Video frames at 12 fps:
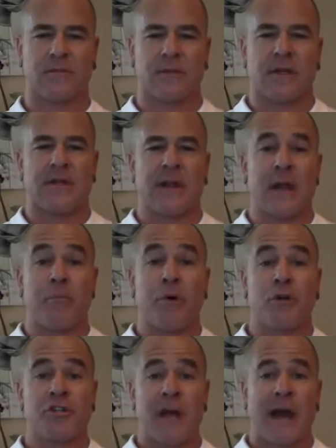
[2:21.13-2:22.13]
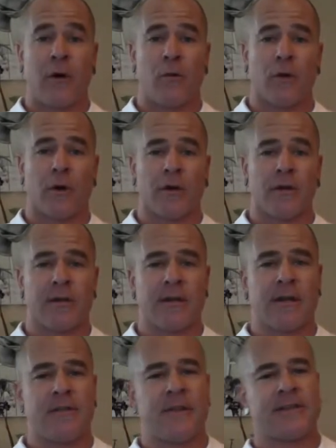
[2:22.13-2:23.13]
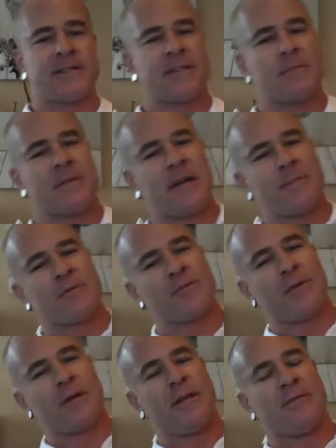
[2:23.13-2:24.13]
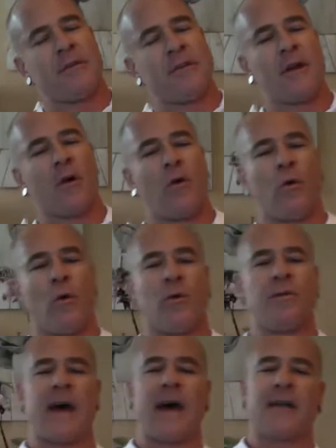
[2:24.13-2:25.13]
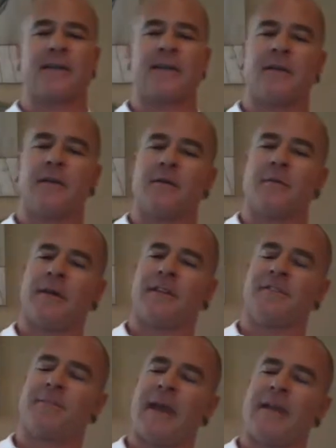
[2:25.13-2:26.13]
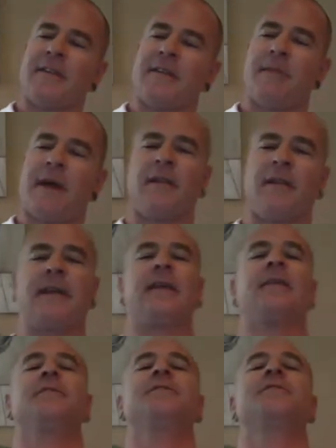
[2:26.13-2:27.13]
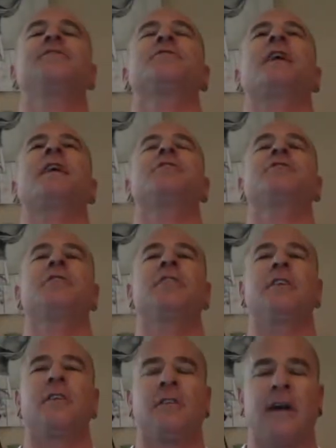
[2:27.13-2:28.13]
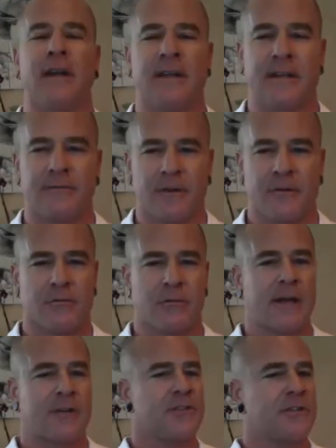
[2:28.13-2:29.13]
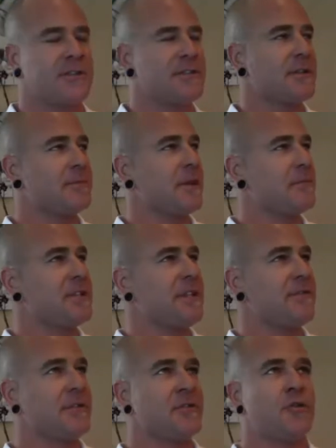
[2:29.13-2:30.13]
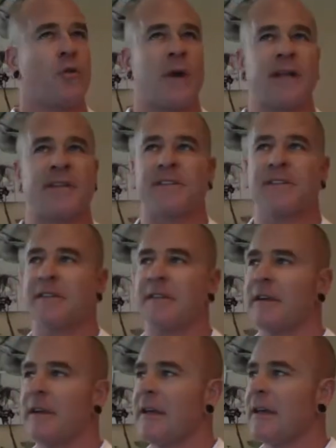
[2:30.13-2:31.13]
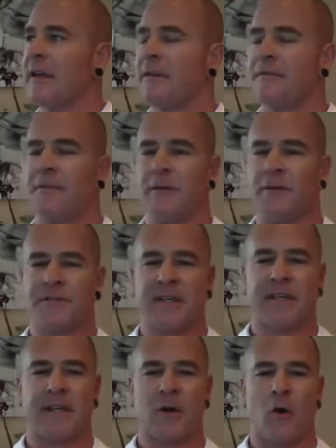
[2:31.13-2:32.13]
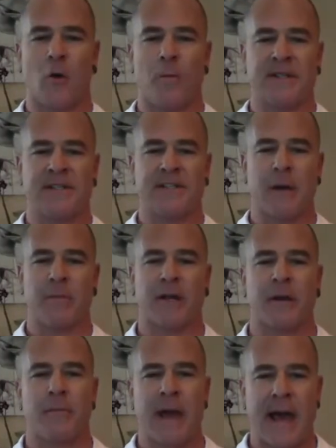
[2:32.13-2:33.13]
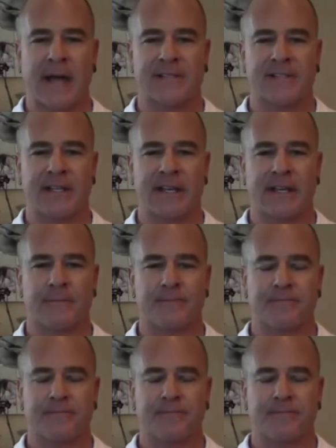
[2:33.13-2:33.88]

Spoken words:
And then I push outward, and then sometimes we'll even hold that expanded belly and stretch in a lot of different directions, sometimes even twist. And it feels like it opens up a capacity.